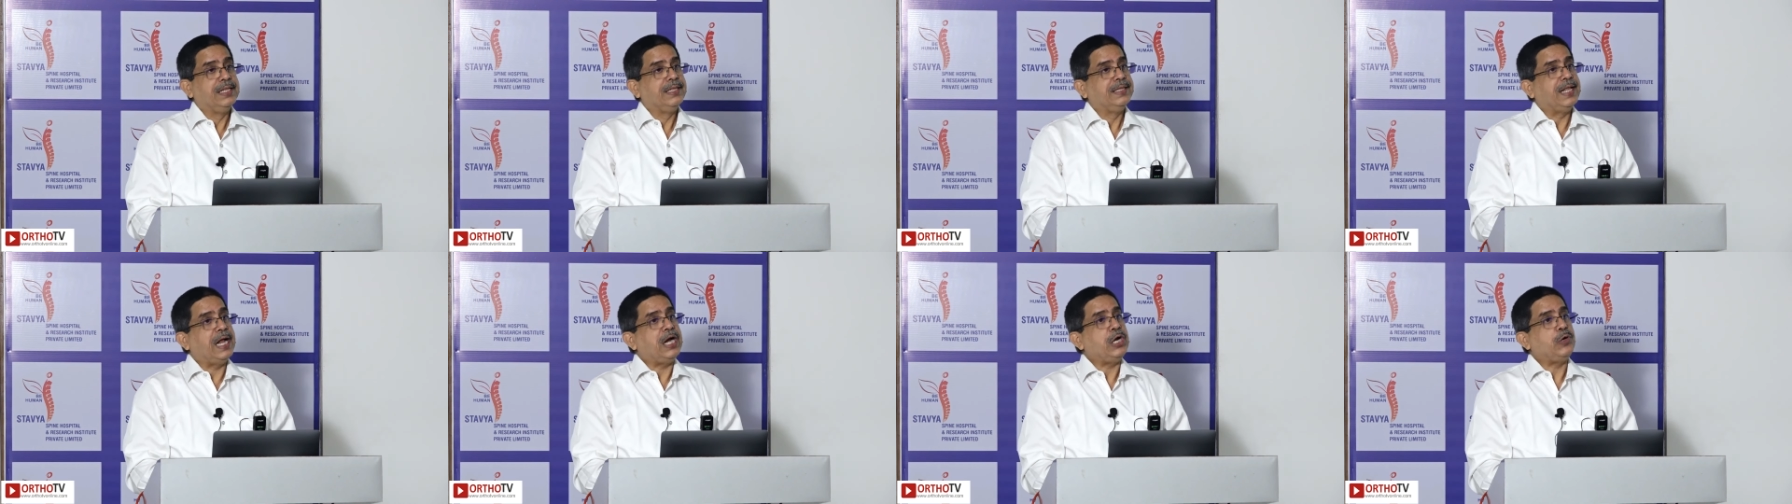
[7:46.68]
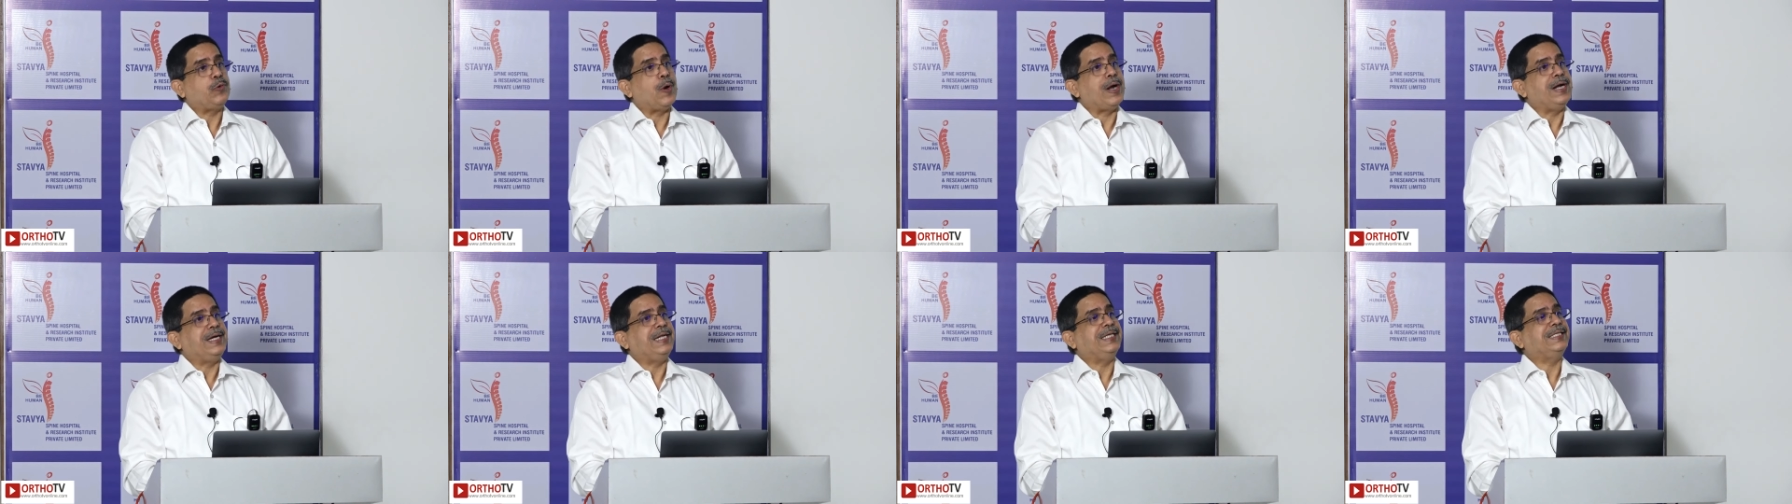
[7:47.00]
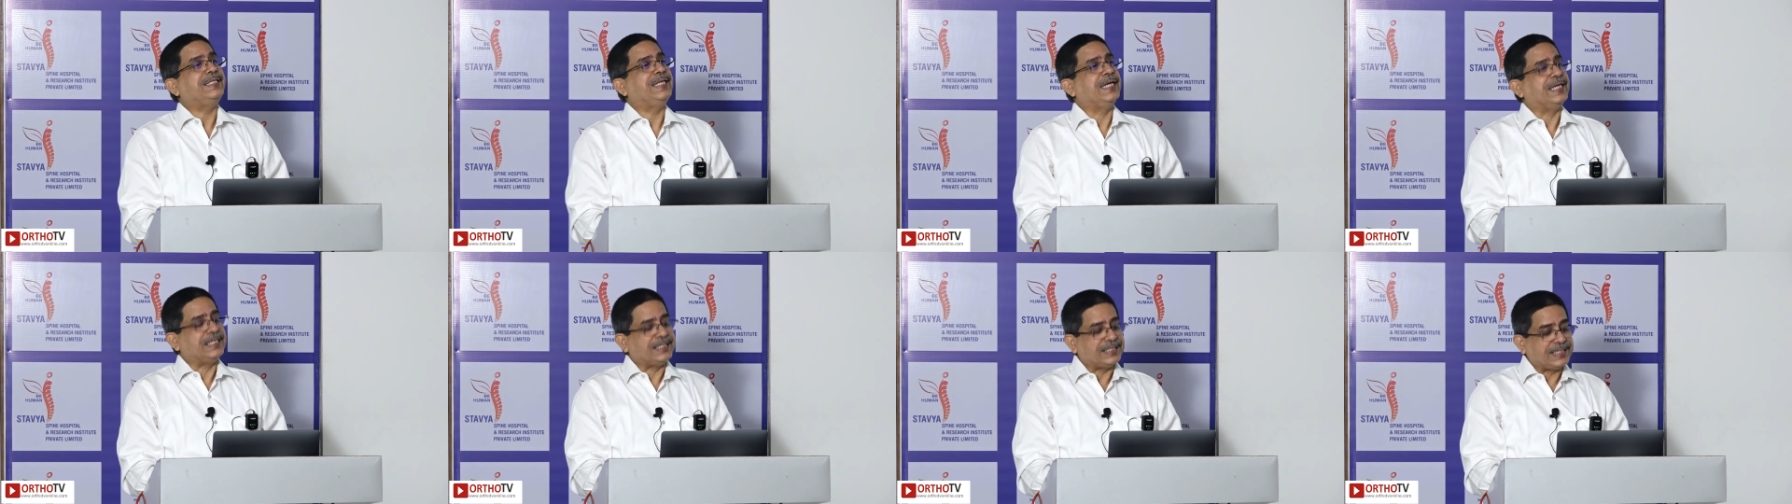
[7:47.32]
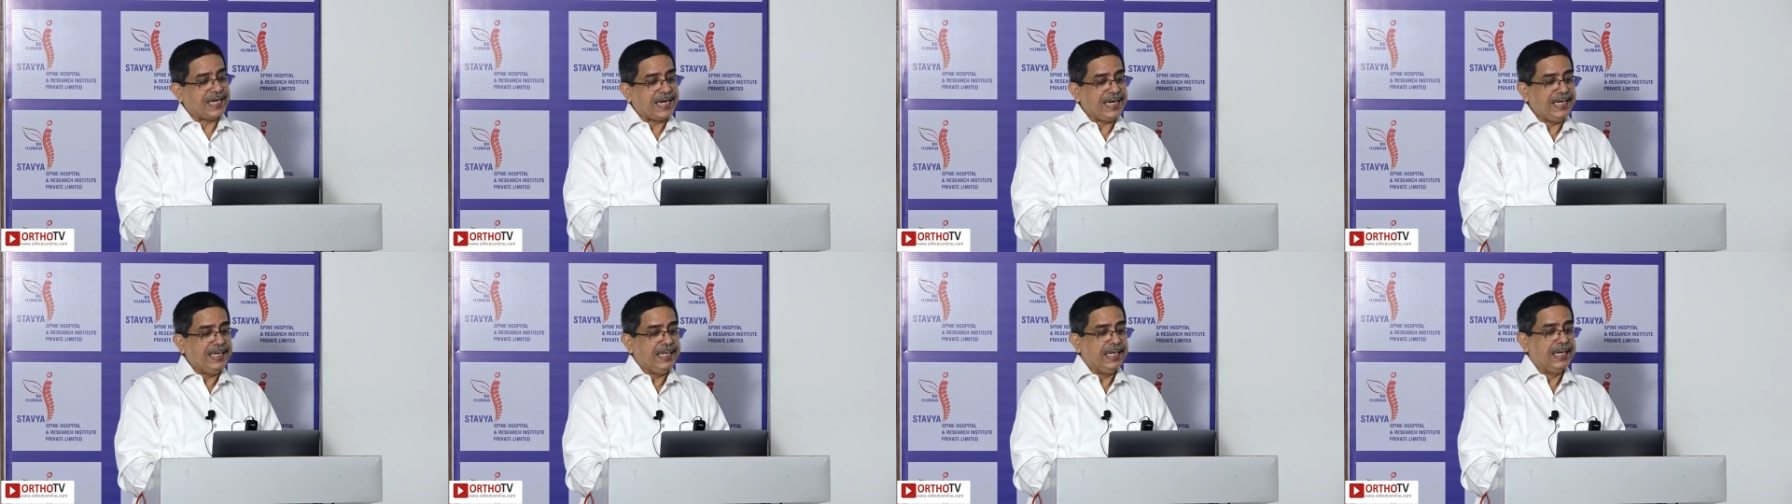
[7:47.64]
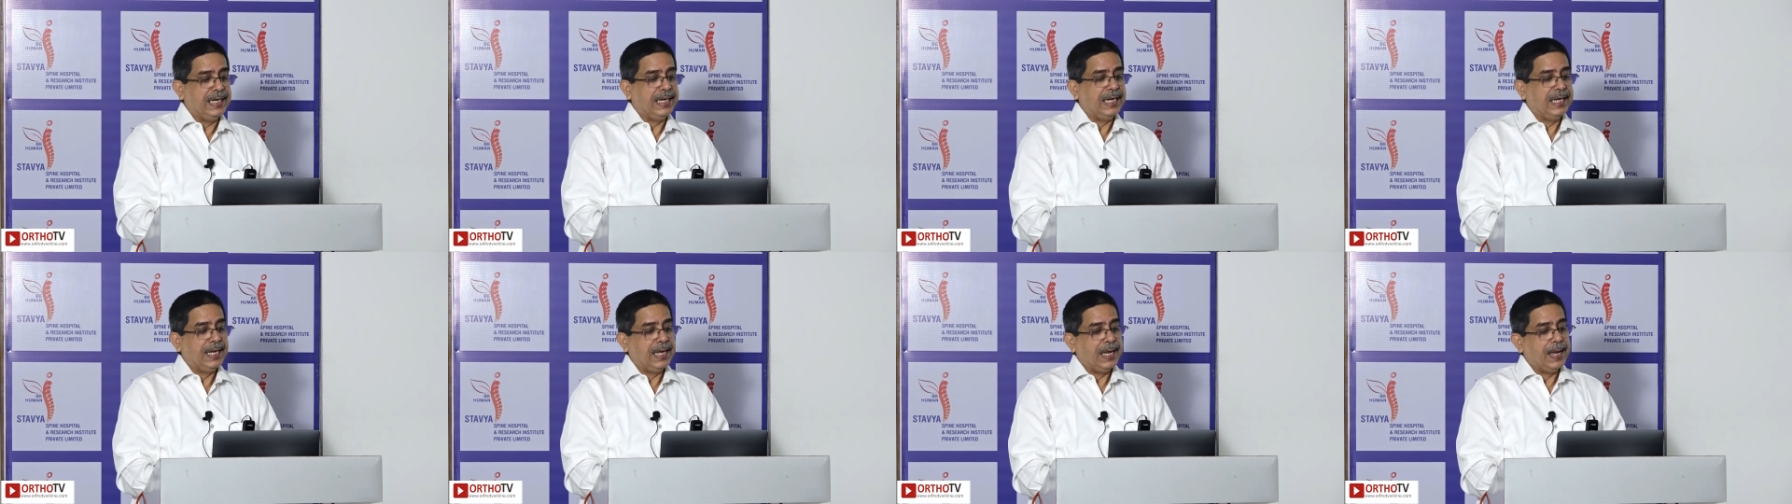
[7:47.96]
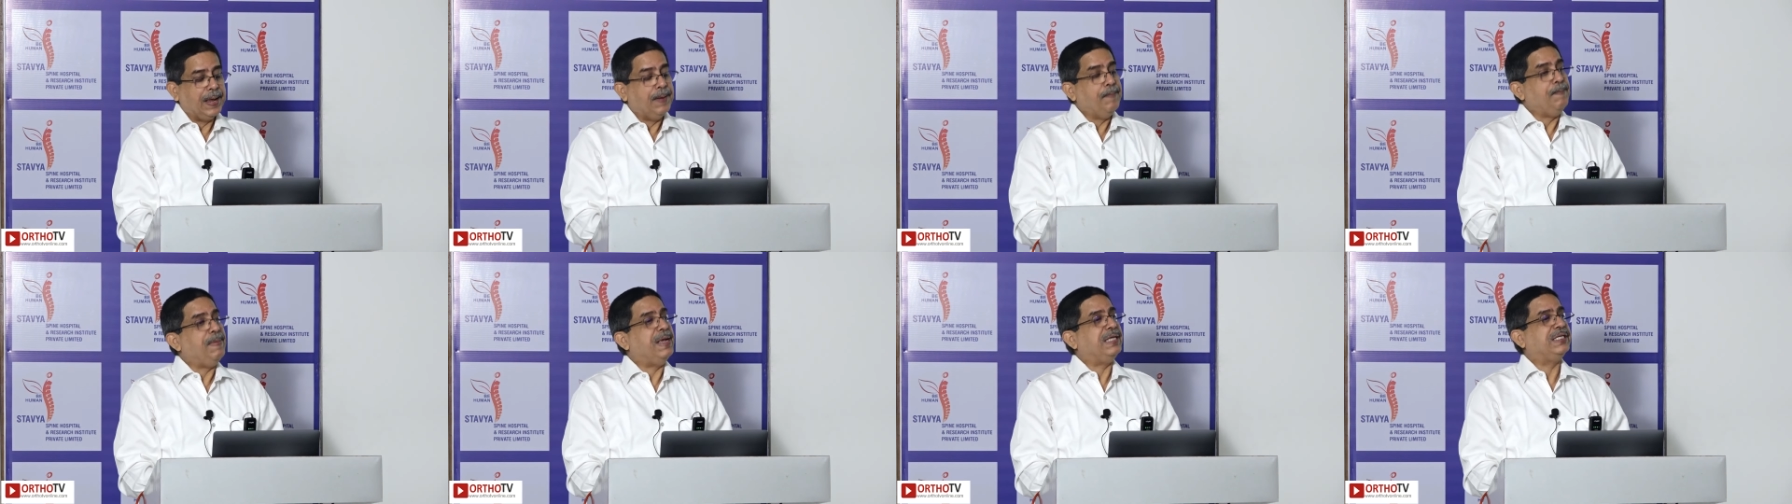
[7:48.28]
Then 2016,
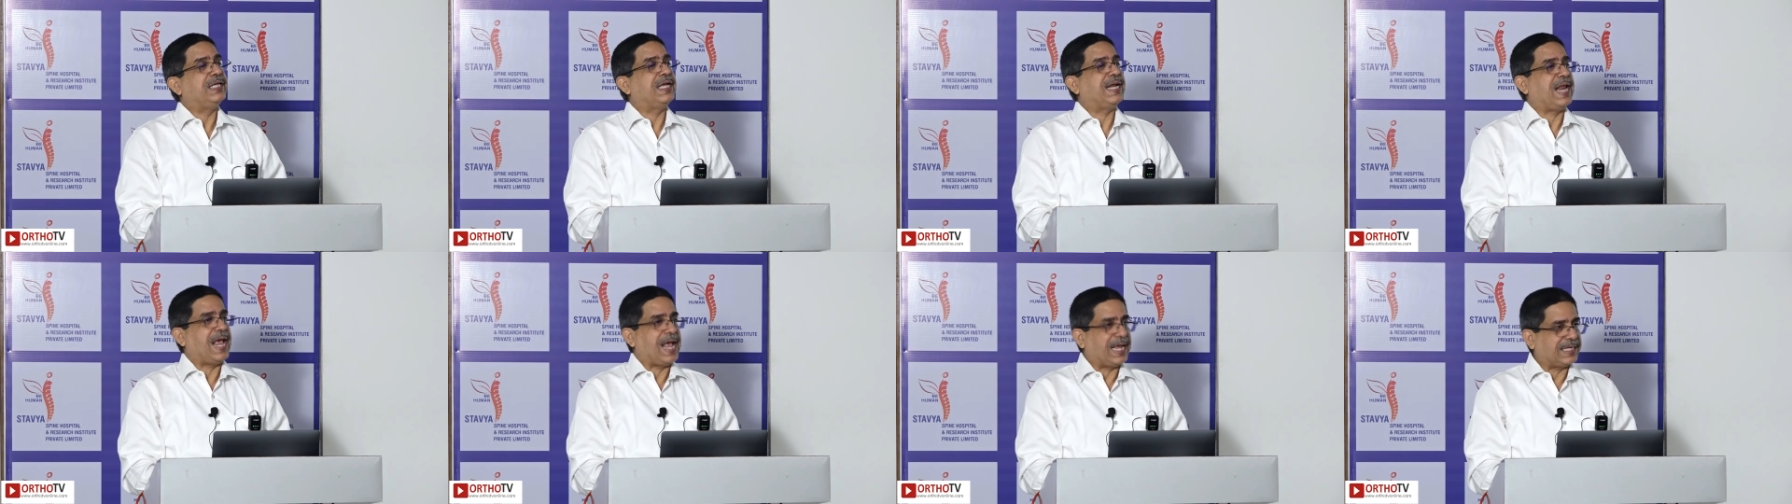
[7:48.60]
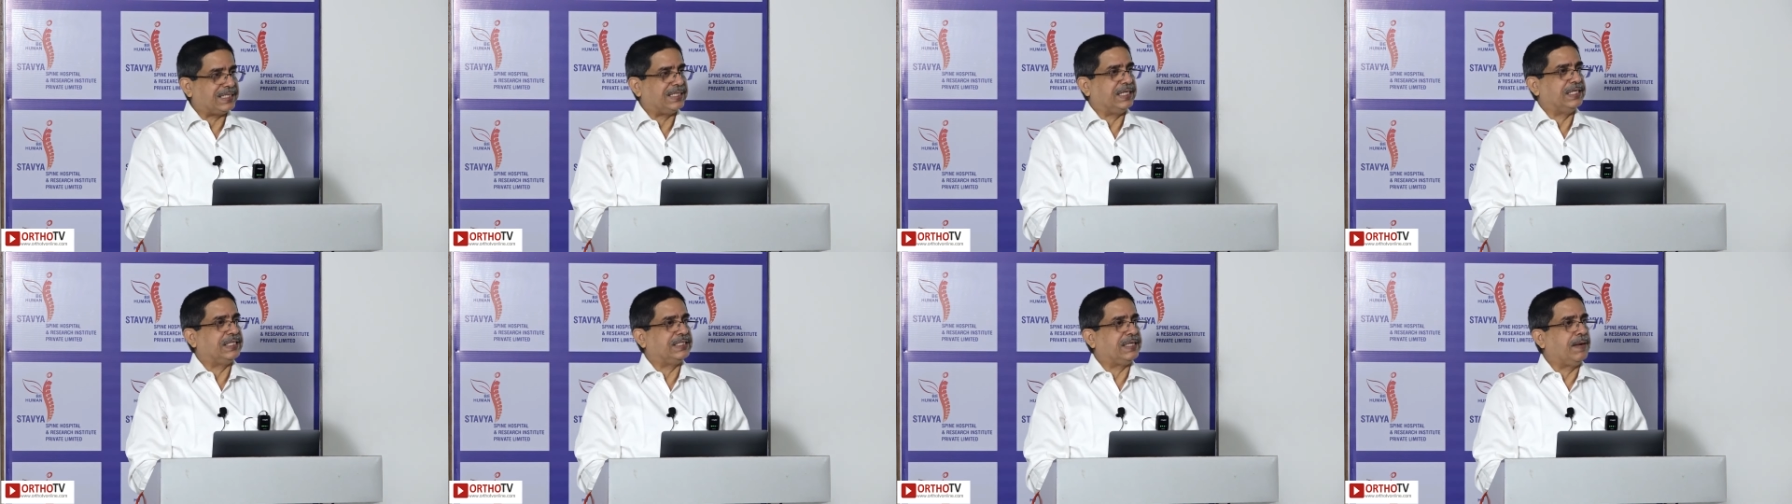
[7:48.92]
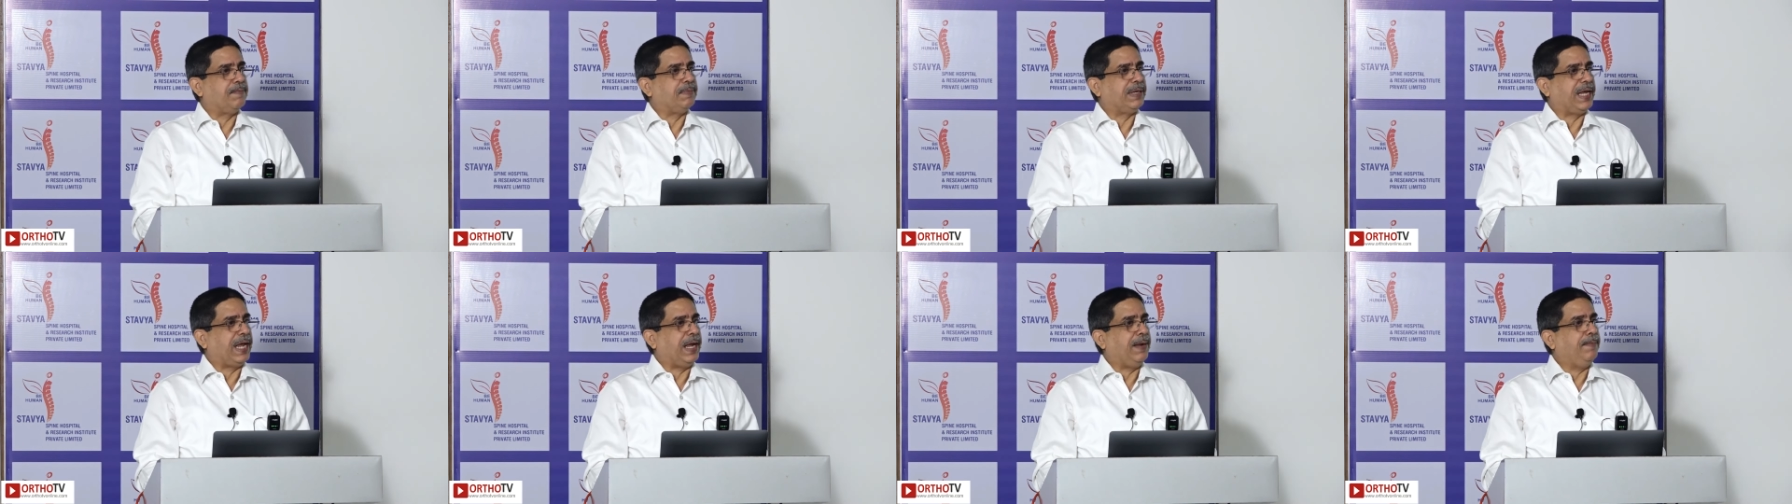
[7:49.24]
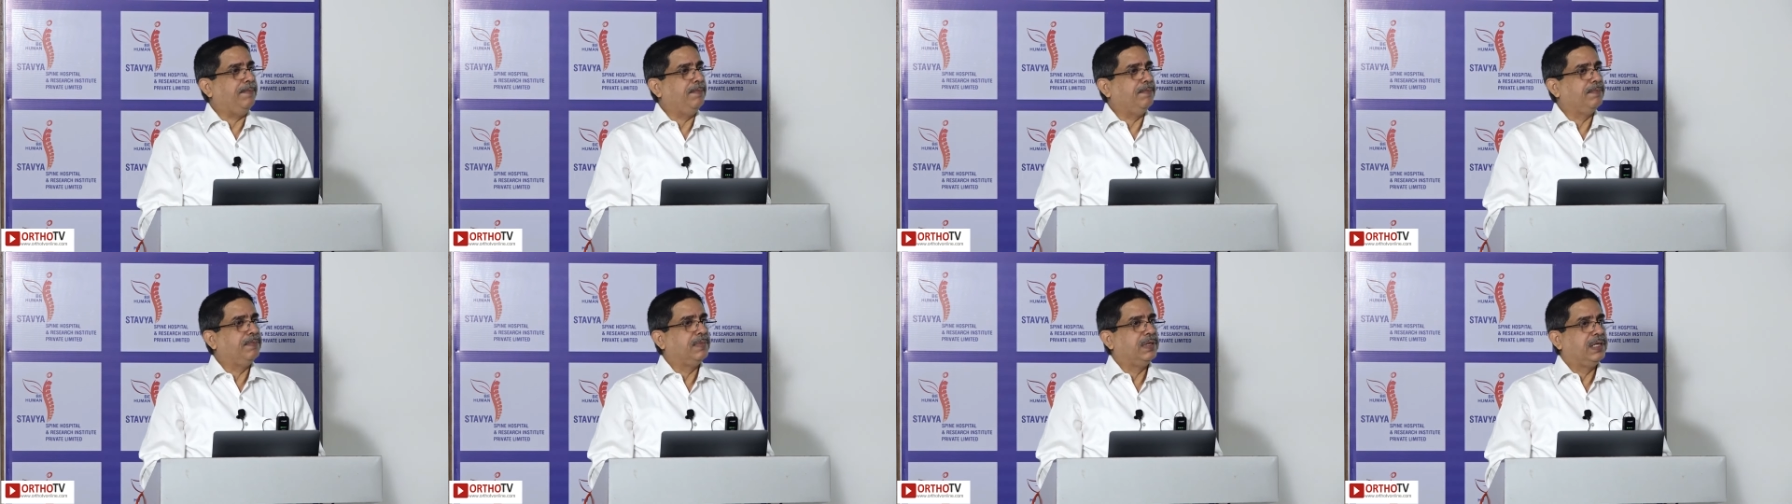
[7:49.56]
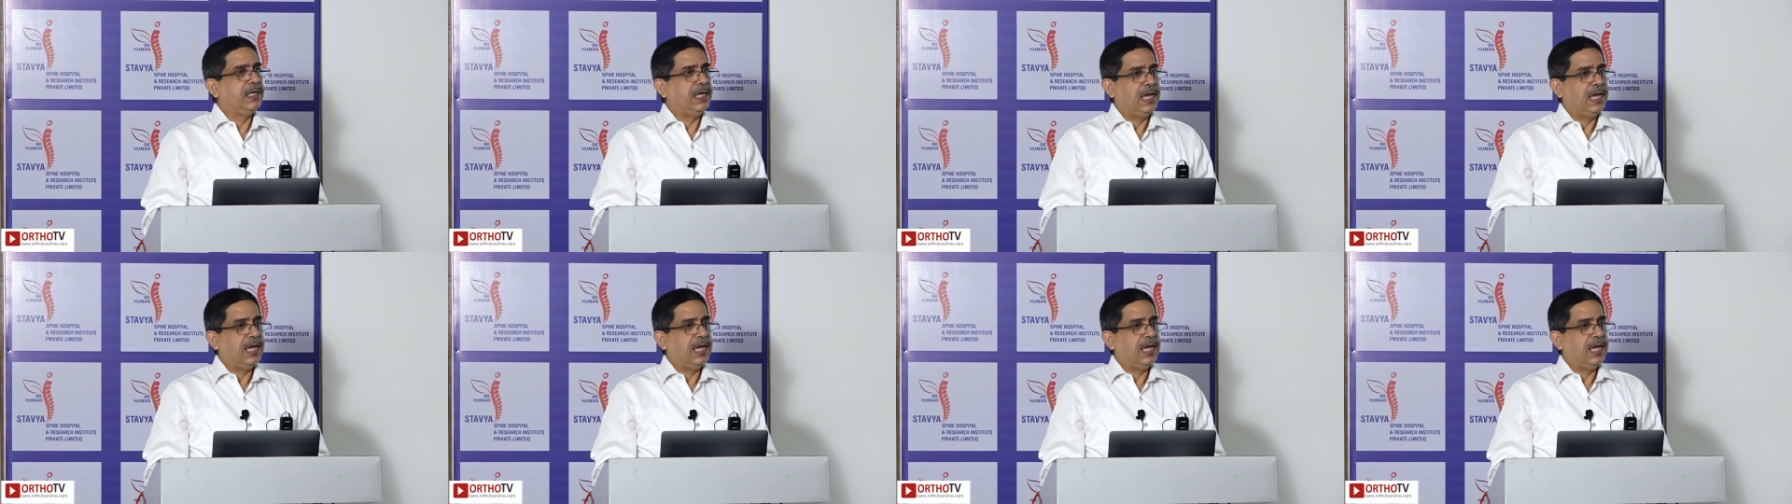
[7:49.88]
Mazor X system came,